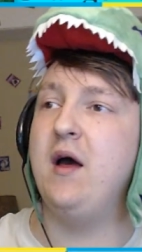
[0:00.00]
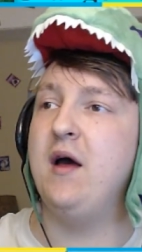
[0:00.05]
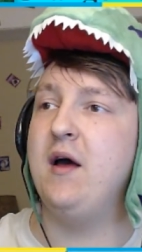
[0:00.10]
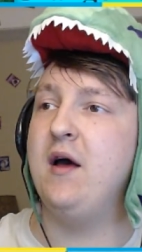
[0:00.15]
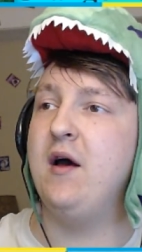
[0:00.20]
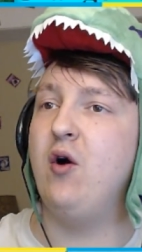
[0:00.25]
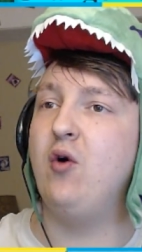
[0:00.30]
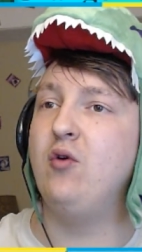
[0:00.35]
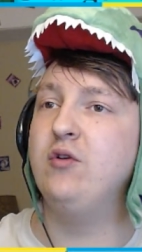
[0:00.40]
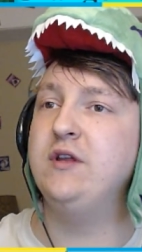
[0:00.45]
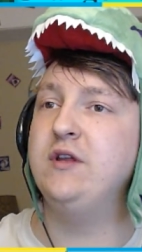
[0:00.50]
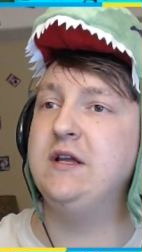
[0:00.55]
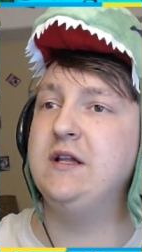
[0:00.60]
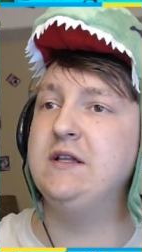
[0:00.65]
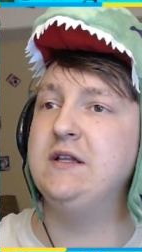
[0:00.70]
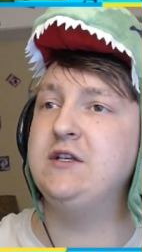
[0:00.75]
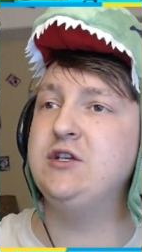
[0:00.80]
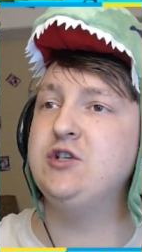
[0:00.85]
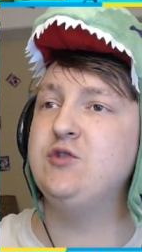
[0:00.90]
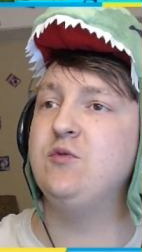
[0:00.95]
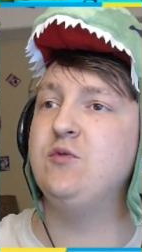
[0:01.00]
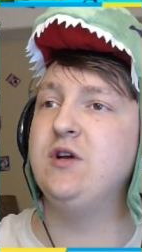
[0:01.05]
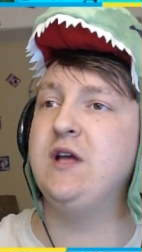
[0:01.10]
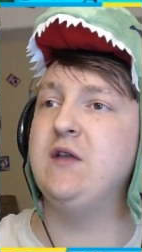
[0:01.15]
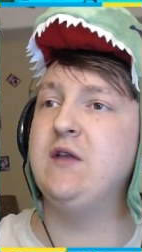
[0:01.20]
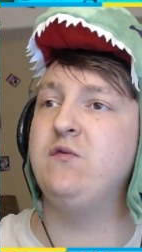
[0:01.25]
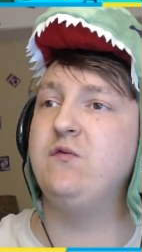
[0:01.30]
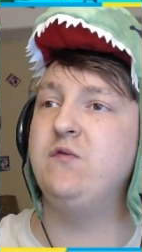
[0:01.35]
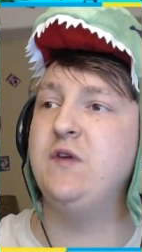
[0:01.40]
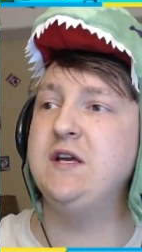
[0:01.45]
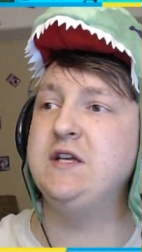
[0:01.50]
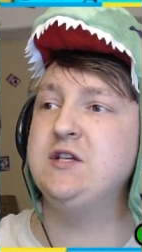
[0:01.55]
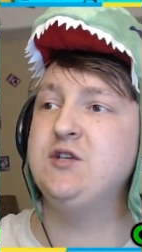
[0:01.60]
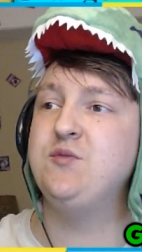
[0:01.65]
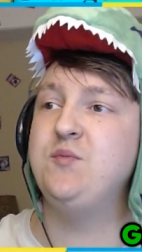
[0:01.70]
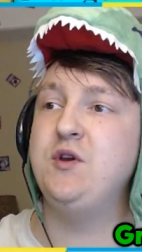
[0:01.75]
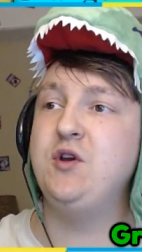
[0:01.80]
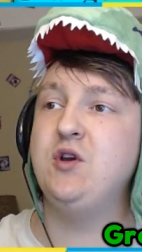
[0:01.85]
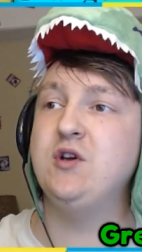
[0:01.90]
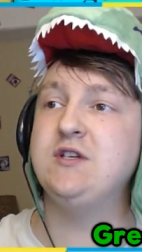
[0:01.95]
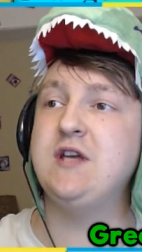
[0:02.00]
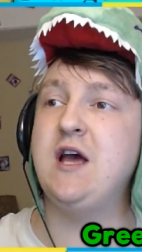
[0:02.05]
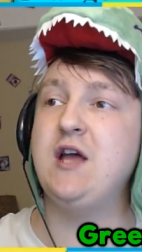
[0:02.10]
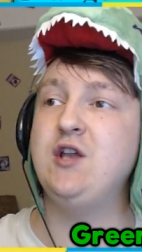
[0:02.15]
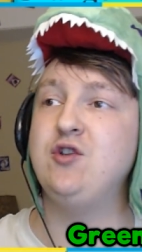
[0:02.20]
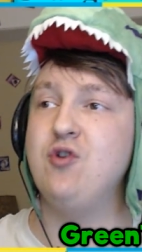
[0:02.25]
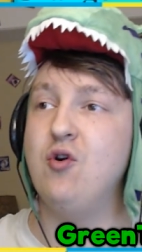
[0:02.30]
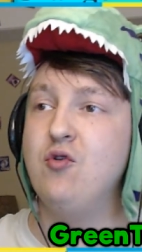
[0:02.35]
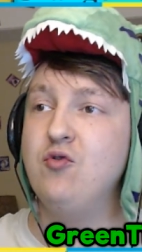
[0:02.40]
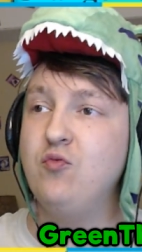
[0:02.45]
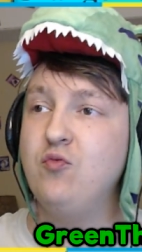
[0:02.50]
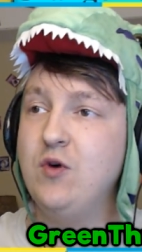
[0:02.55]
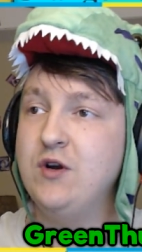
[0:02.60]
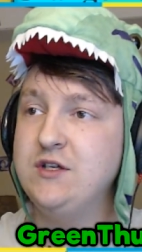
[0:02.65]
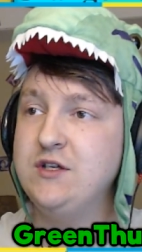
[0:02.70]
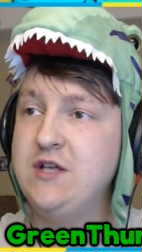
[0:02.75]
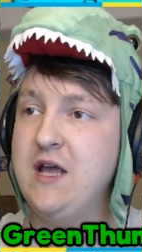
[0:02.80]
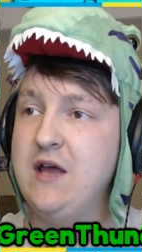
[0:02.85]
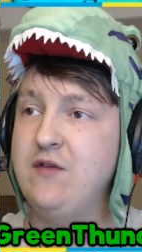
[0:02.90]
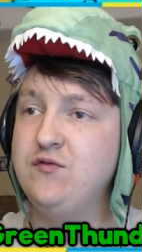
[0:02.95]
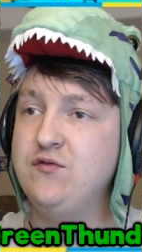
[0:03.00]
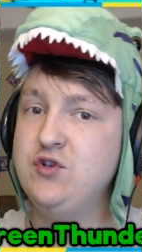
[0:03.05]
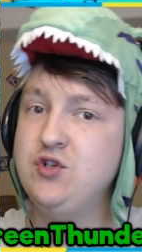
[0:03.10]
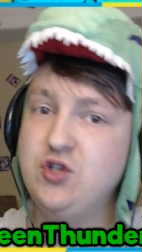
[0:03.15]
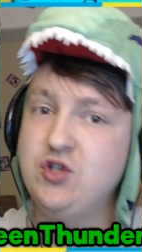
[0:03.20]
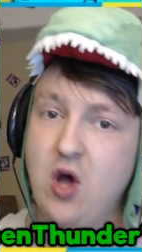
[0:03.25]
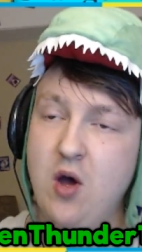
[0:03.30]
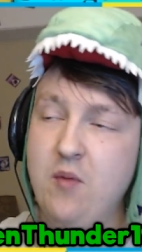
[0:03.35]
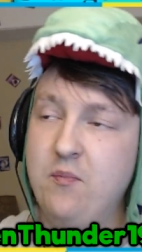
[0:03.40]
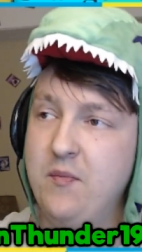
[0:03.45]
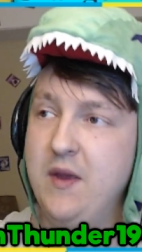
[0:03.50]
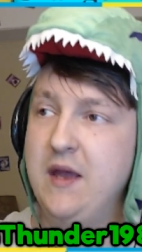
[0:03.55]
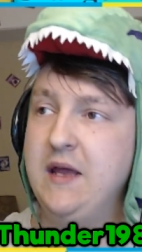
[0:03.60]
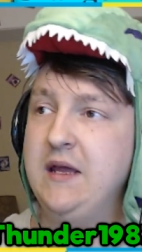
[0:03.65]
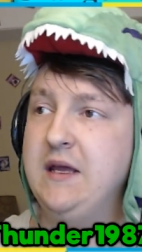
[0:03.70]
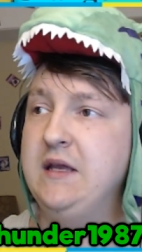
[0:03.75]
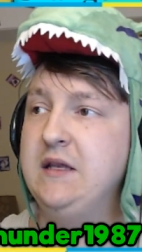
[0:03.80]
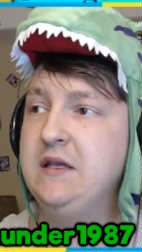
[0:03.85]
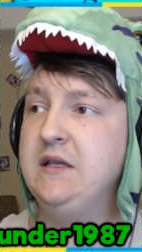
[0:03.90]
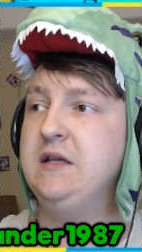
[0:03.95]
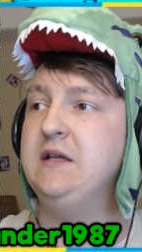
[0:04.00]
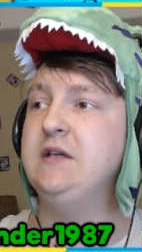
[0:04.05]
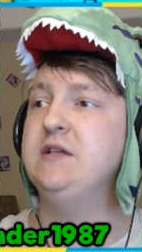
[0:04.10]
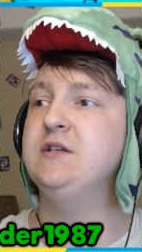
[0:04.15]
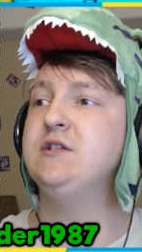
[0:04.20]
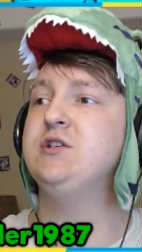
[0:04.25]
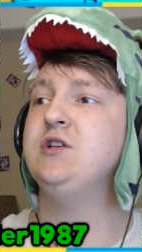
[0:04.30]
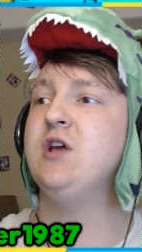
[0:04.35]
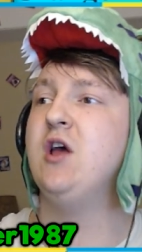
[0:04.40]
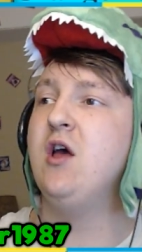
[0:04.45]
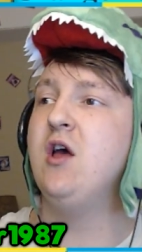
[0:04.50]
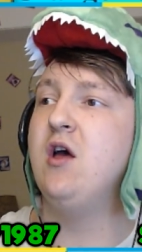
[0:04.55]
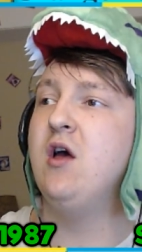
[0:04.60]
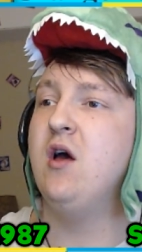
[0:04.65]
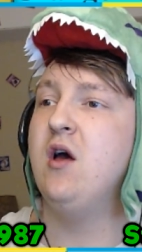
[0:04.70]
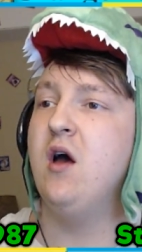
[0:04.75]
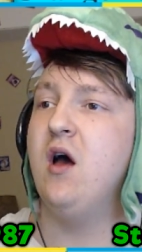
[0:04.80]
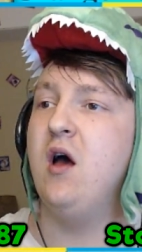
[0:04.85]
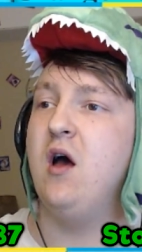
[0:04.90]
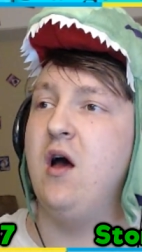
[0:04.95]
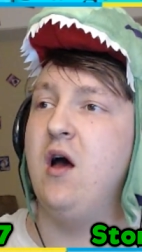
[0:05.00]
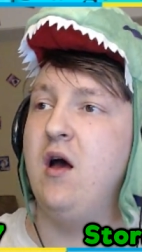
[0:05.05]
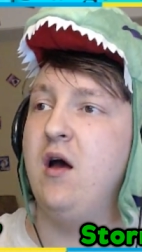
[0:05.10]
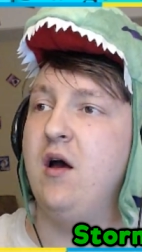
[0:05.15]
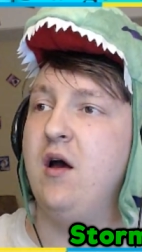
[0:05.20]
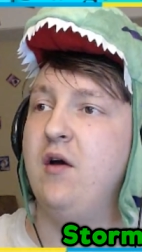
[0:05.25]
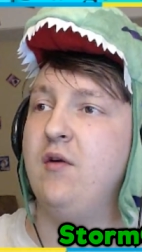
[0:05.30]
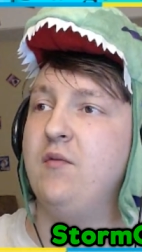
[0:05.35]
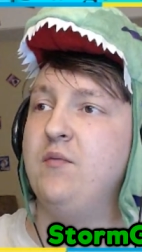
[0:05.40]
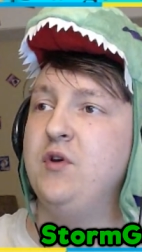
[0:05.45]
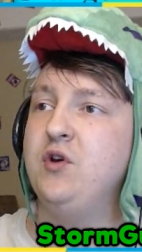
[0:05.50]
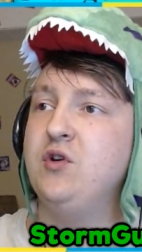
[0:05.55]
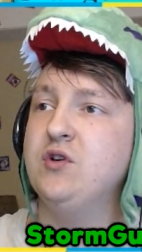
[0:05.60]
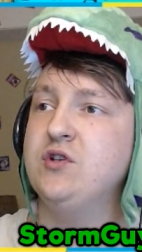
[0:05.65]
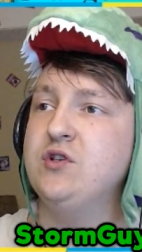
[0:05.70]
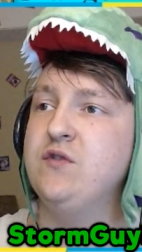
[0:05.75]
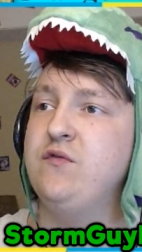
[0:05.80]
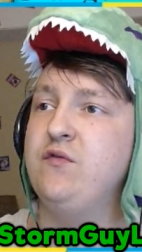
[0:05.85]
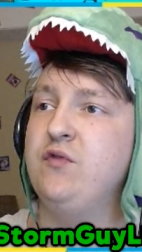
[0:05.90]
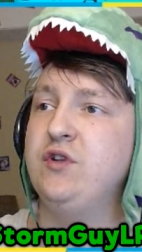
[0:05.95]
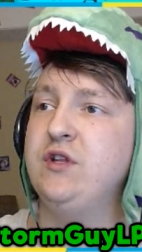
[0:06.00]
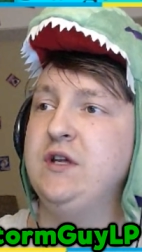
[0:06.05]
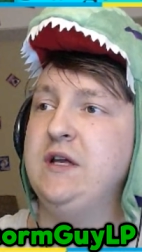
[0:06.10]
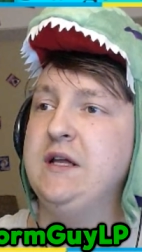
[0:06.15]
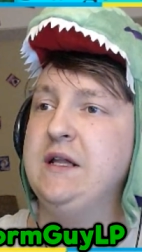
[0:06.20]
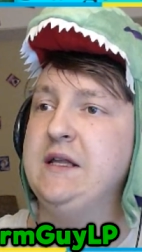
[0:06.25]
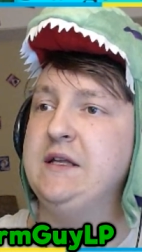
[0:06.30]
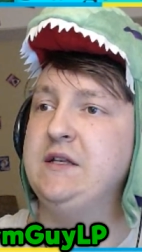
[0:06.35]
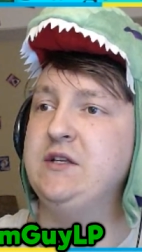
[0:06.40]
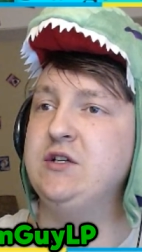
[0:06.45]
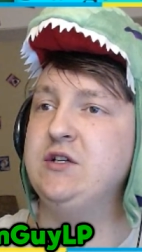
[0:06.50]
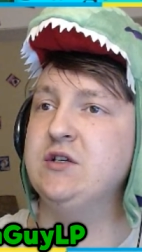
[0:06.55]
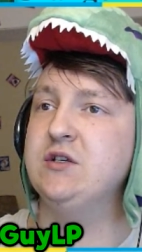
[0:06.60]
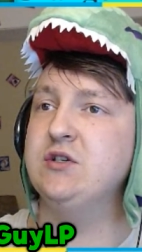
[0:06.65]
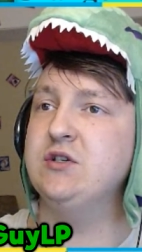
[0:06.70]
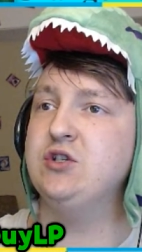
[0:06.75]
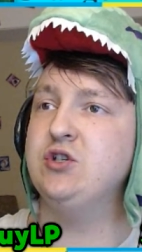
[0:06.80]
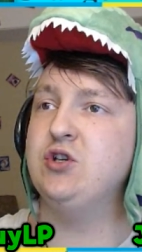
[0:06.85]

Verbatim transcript: uh, all the glitches will get fixed because I don't want to have to stop making these uh, because of all the glitches.